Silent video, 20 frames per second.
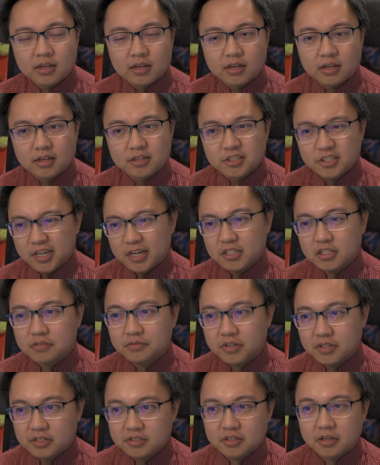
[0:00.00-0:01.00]

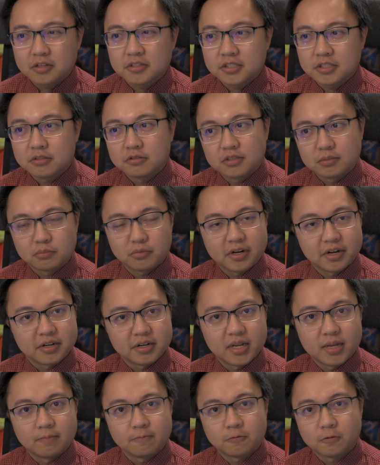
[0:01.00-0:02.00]
Jantavin is also a brand
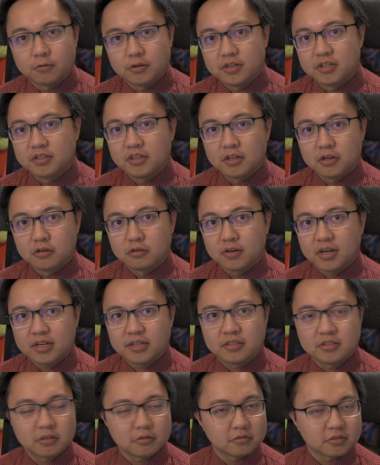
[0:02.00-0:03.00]
name for it, though I
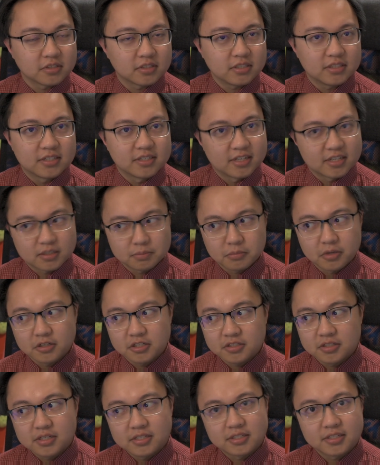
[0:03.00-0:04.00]
don't see it as much
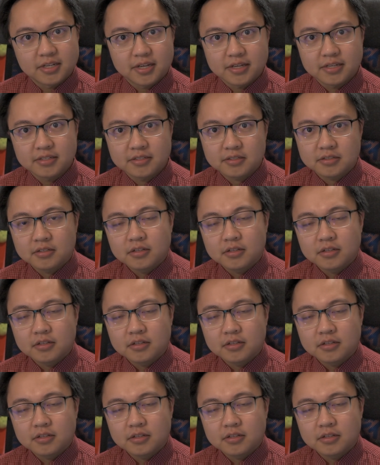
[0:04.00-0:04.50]
these days.